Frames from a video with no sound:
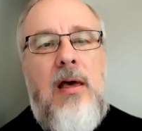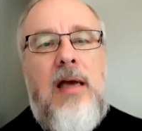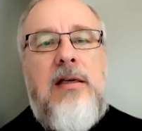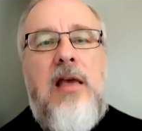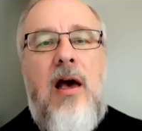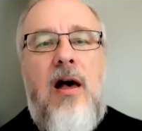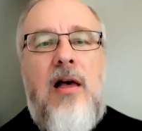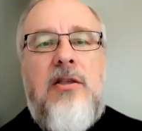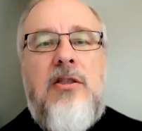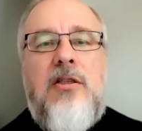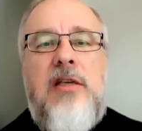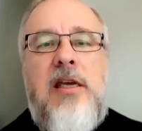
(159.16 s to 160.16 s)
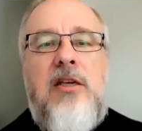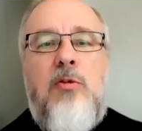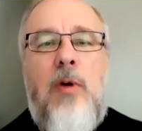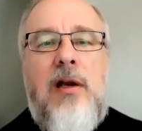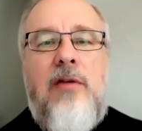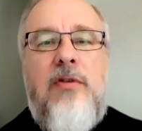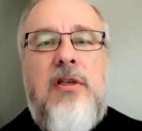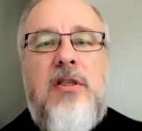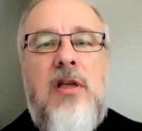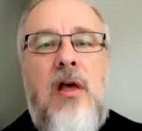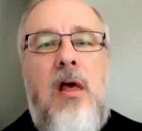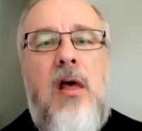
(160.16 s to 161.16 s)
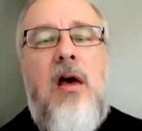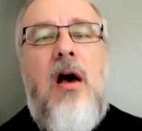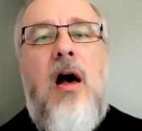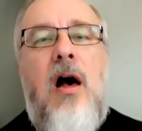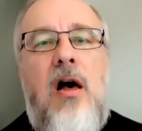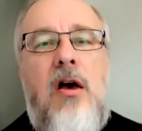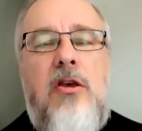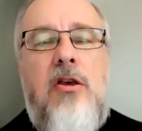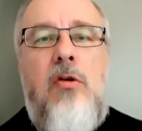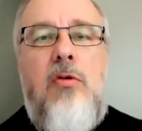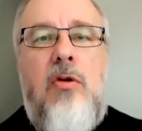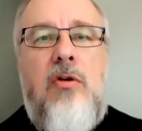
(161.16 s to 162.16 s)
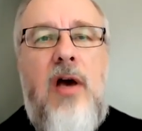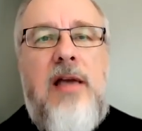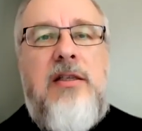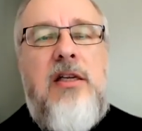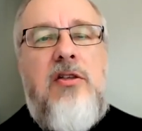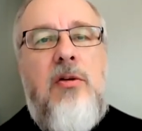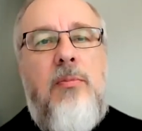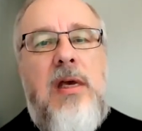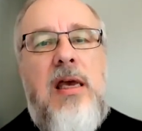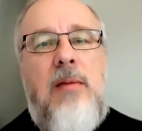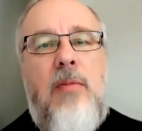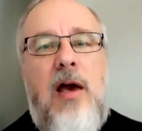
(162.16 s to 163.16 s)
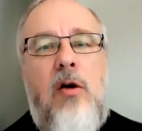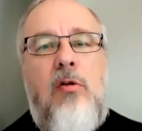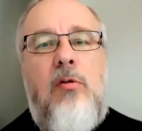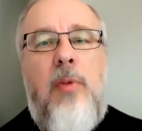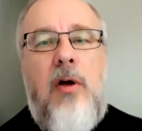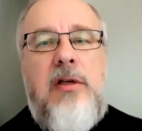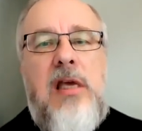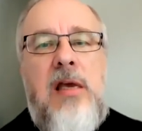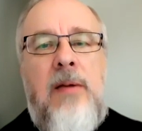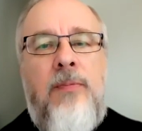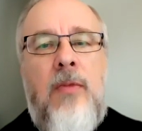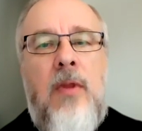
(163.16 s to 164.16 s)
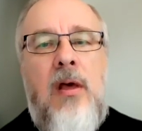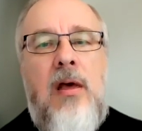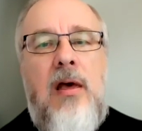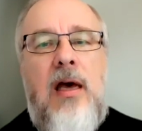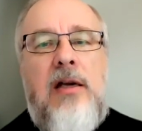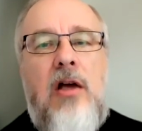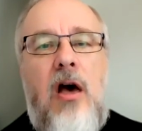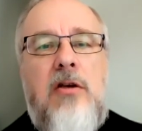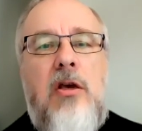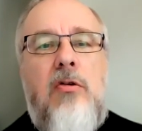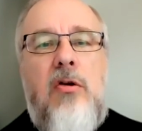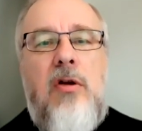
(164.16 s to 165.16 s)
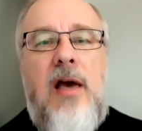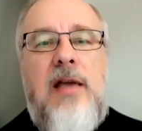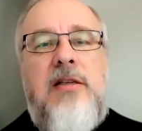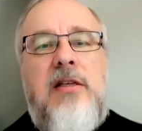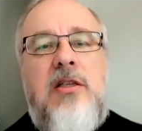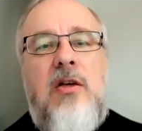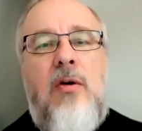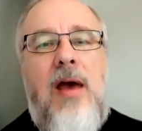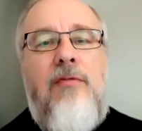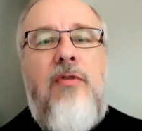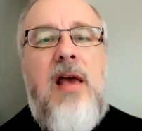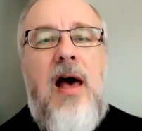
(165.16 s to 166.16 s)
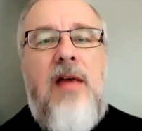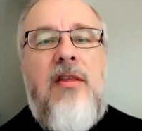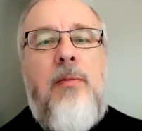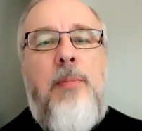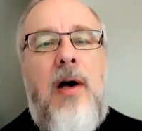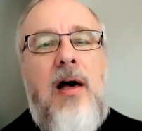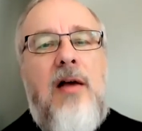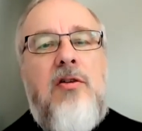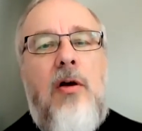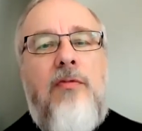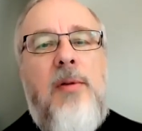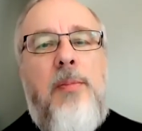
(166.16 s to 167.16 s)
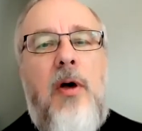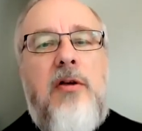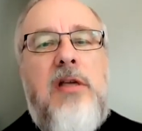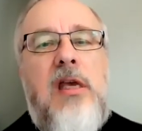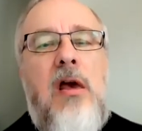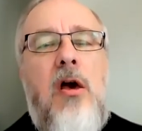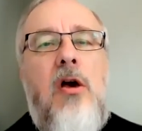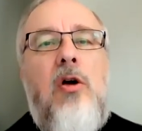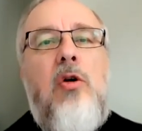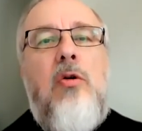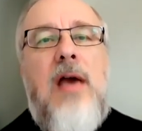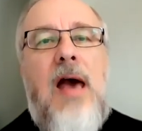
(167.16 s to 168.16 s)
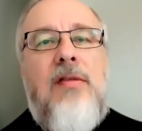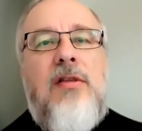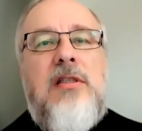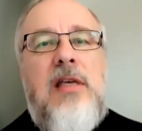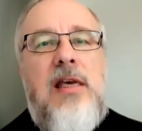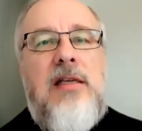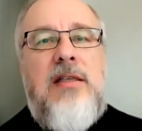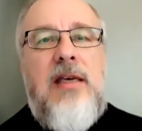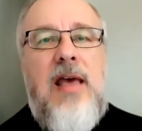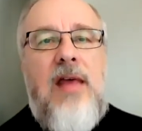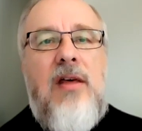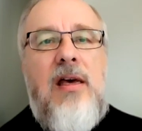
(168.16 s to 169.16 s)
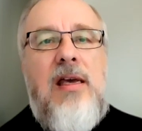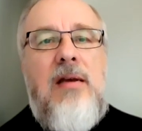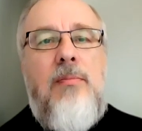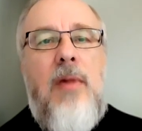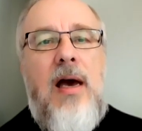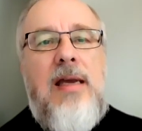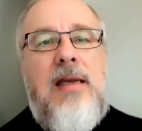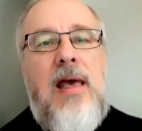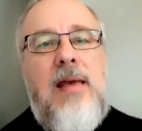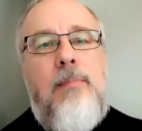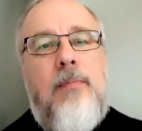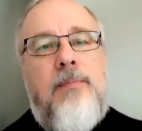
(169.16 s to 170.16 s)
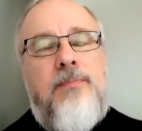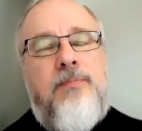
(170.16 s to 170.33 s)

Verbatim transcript: And He asks each one of us, Are you united to me in my own body? And are you united to every other part of the body who gathers here together in my name?